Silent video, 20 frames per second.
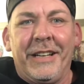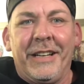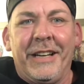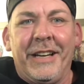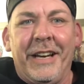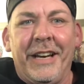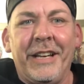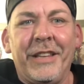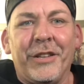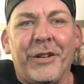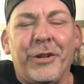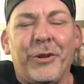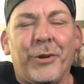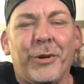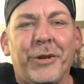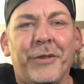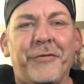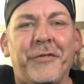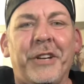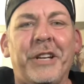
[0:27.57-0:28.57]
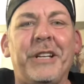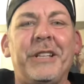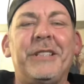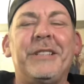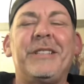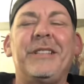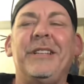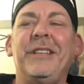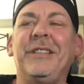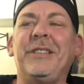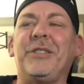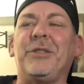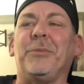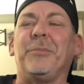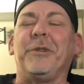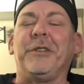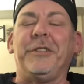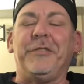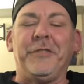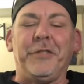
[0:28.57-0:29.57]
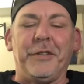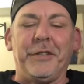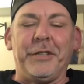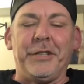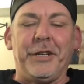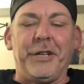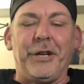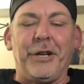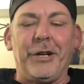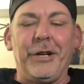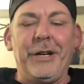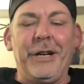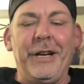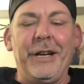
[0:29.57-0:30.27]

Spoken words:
Hey there, horror fans. It's your buddy Phil here,